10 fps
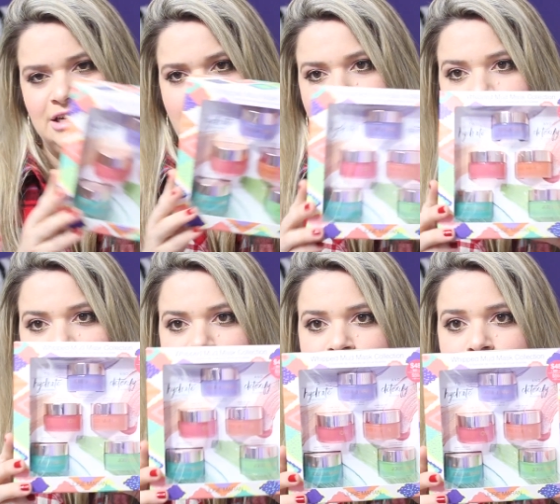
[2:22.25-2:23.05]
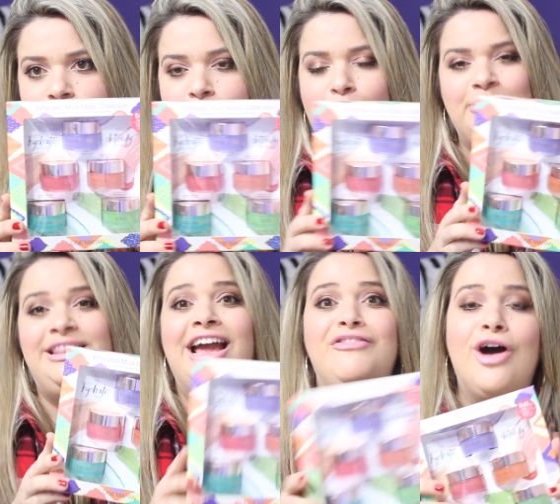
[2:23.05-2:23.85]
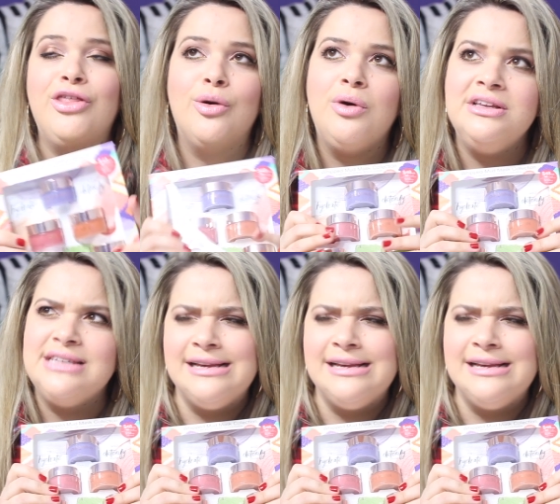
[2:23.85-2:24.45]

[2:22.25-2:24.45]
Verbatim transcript: $80 value, but they have other ones.